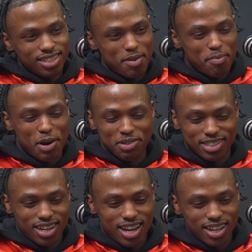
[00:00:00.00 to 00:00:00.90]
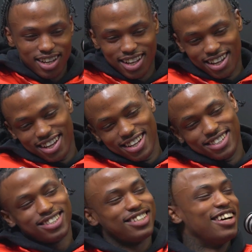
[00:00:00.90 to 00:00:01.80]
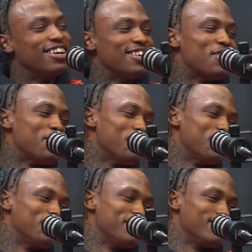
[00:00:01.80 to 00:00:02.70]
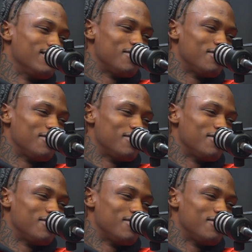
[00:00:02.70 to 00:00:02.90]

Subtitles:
He posted like, son,